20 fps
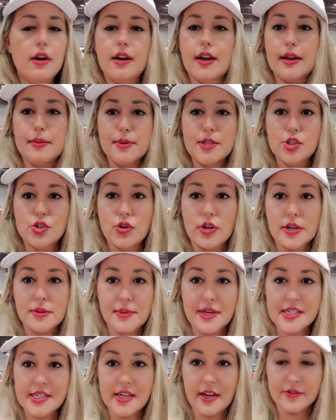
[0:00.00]
I'm enjoying
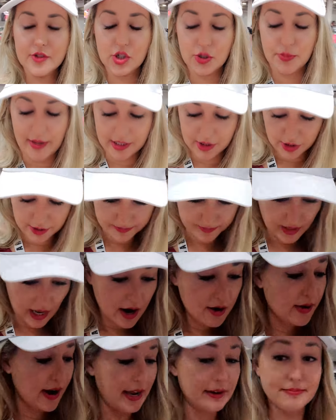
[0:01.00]
myself too much.
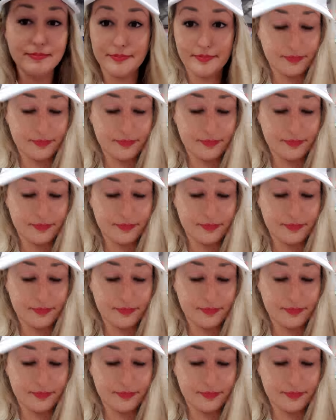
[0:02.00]
All right,